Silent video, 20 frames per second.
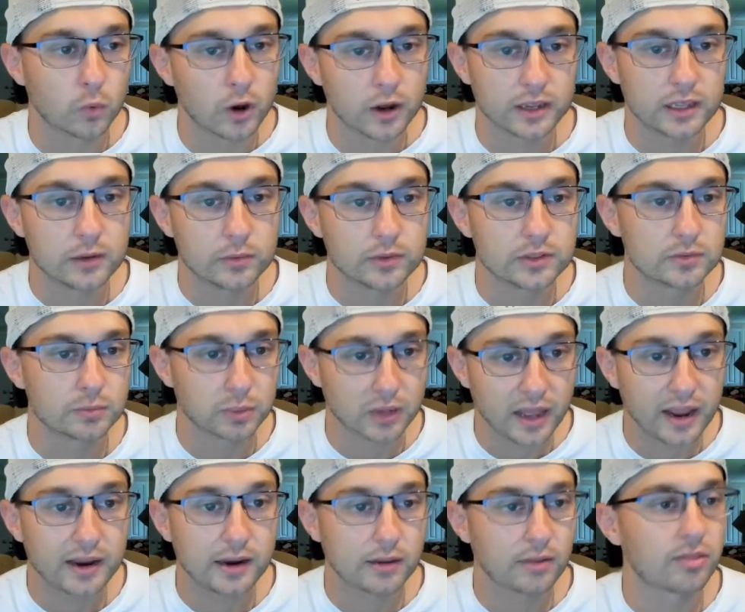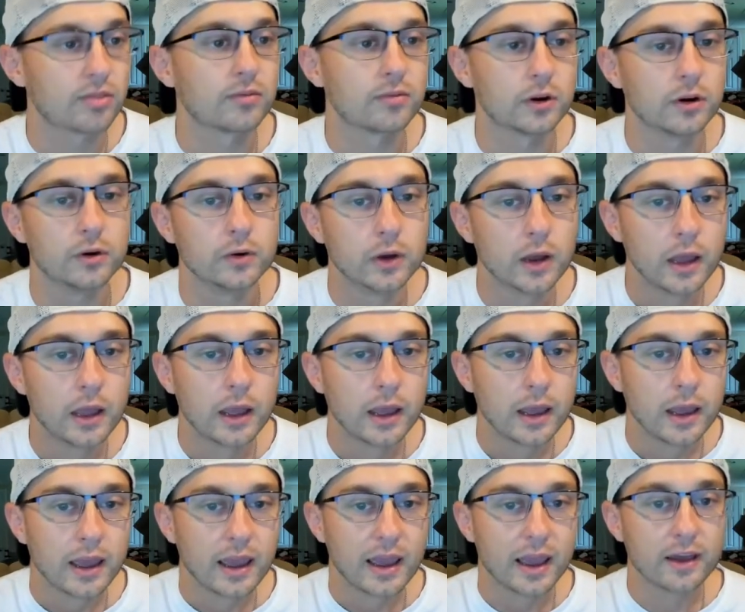he was playing through.
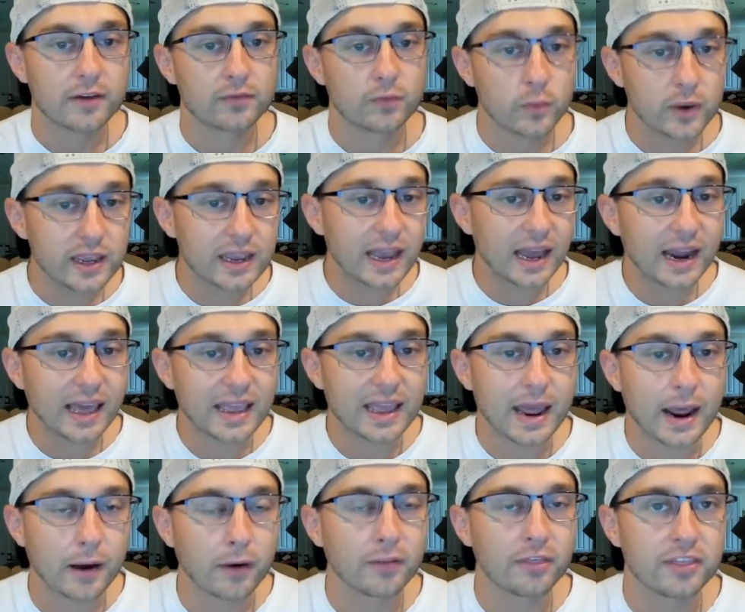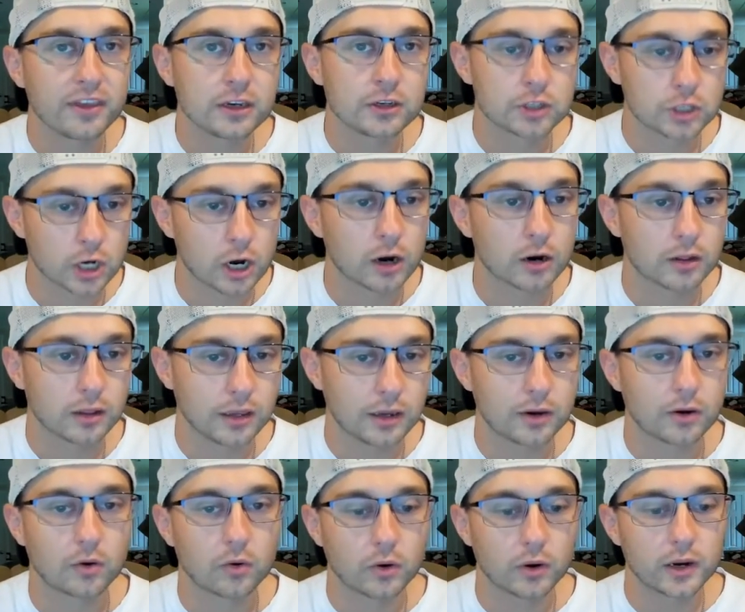If we get a healthy Charlie
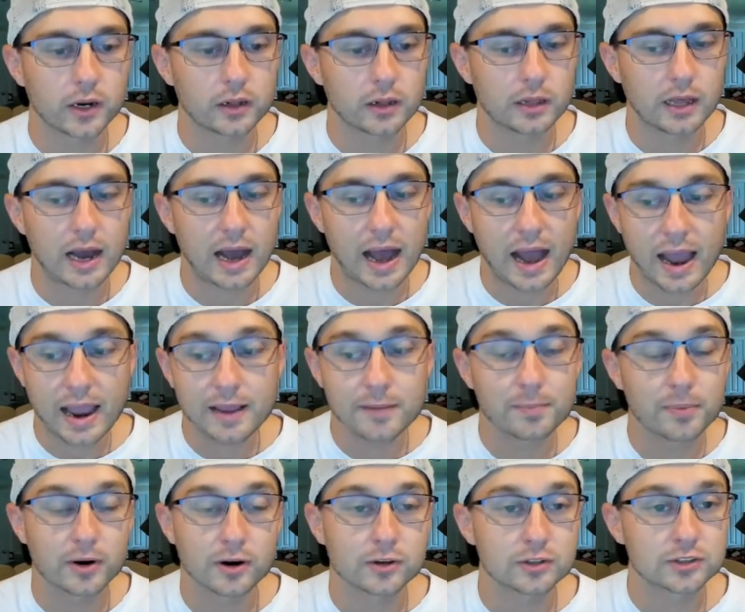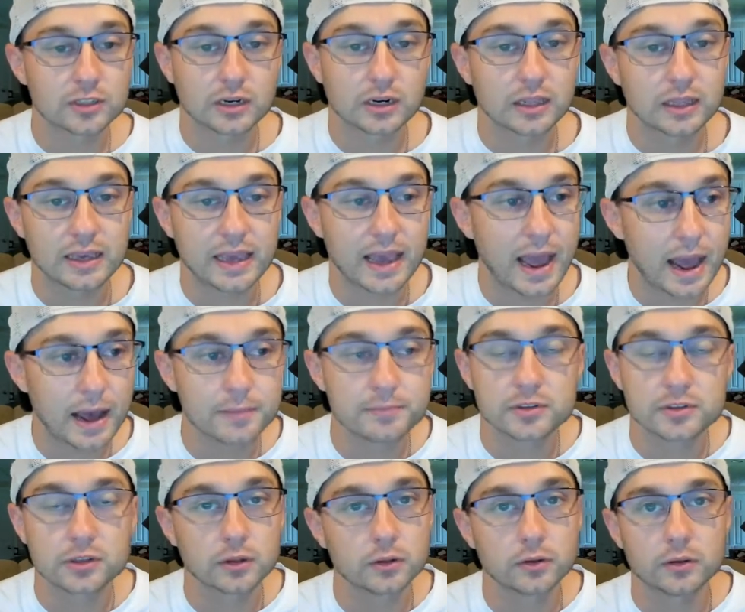Coyle, I personally
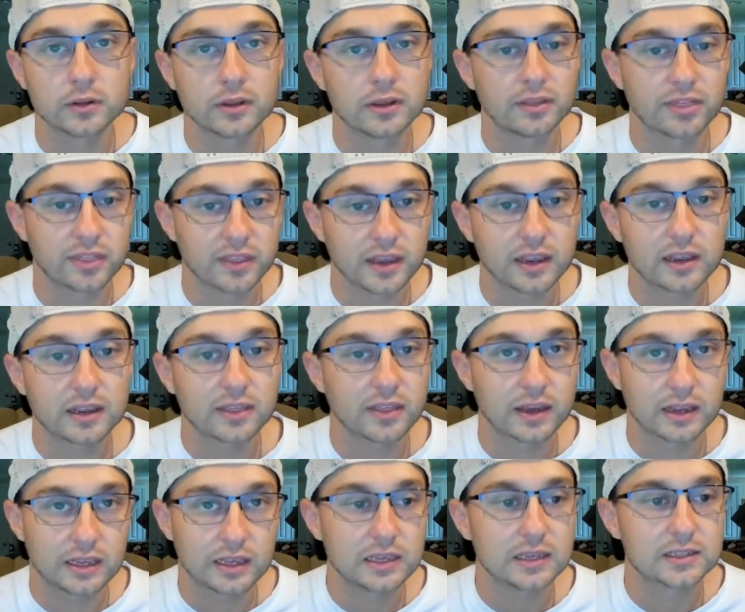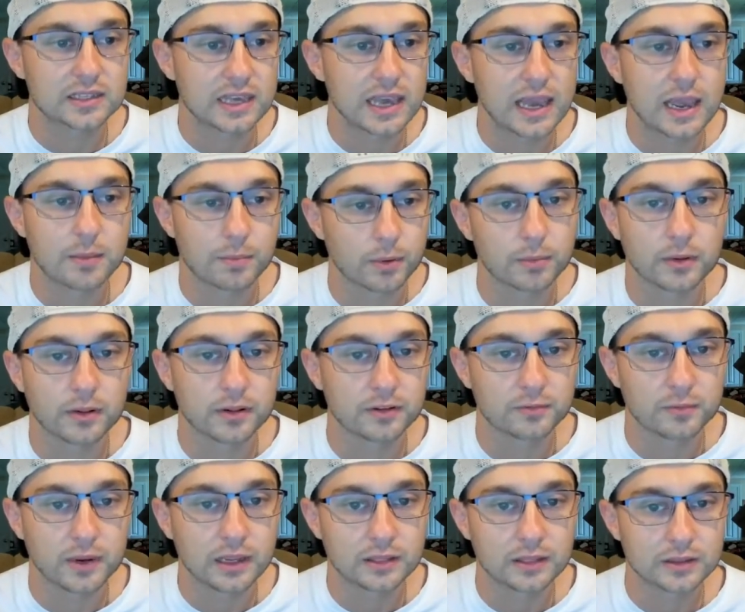absolutely think that he is capable of
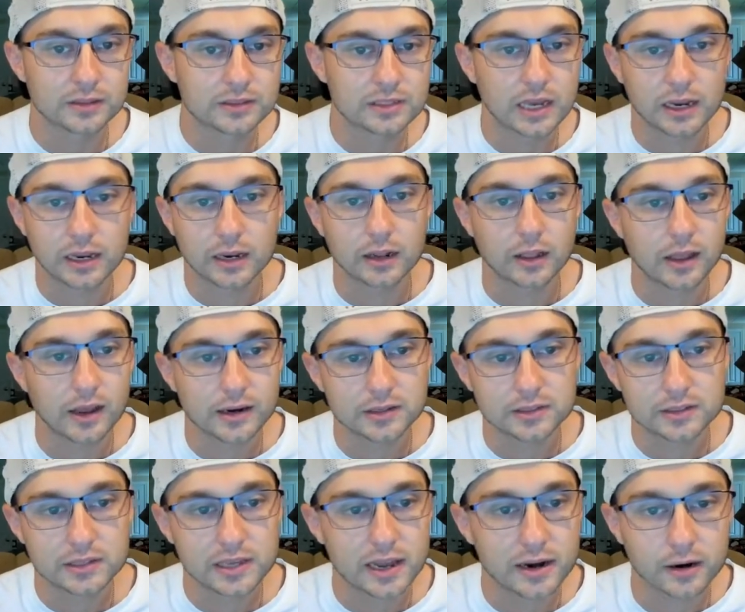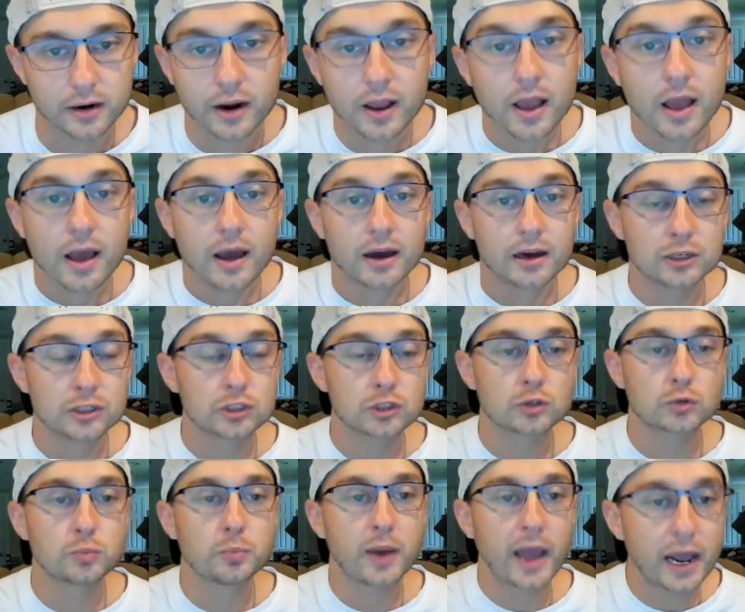being the second-line center,
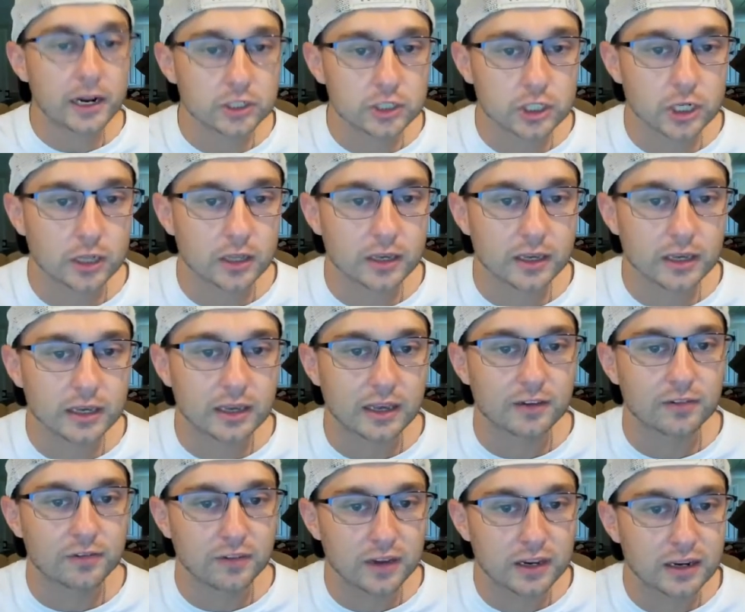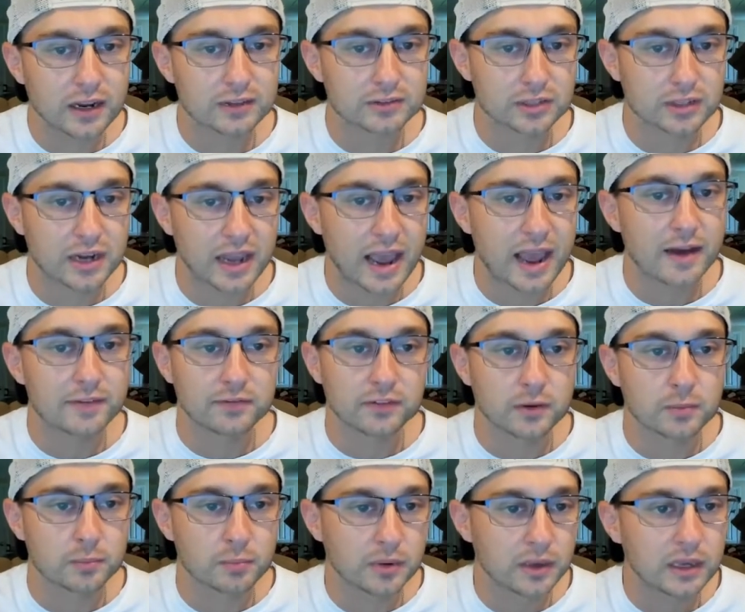especially if he doesn't have
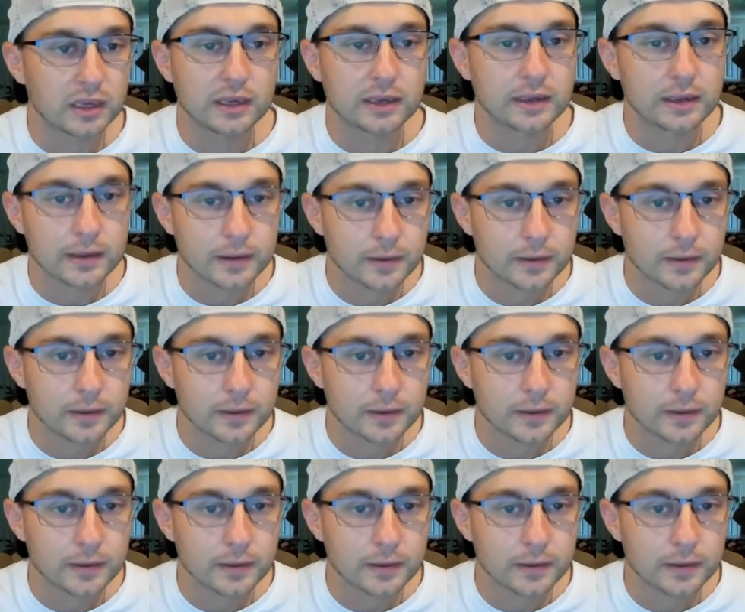to be